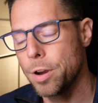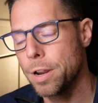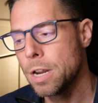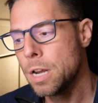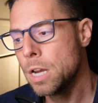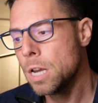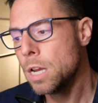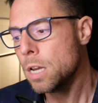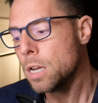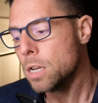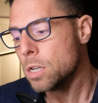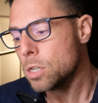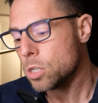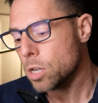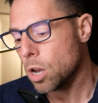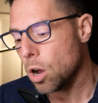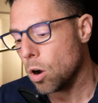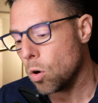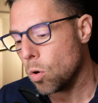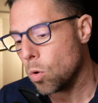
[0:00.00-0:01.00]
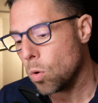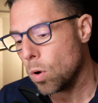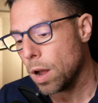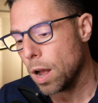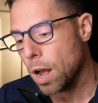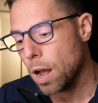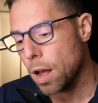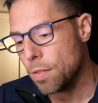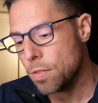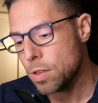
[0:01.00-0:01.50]
it. So
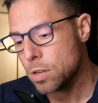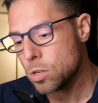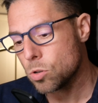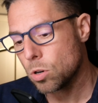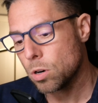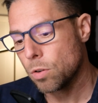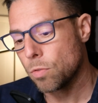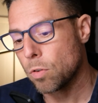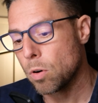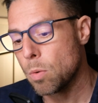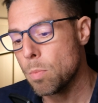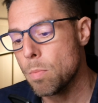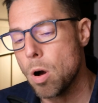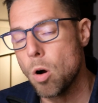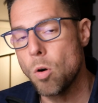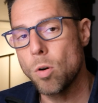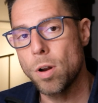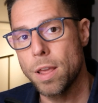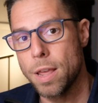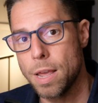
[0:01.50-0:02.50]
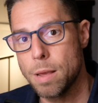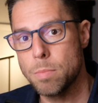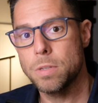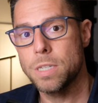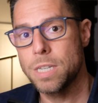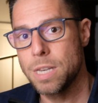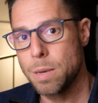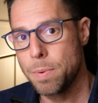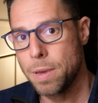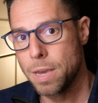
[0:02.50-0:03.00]
uh, this sort of remote
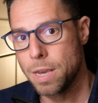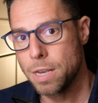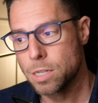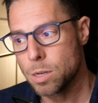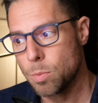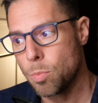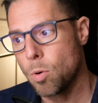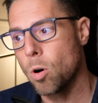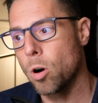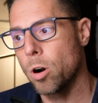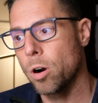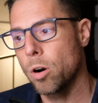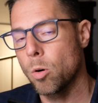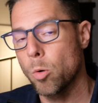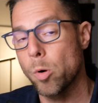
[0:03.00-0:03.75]
MCP support,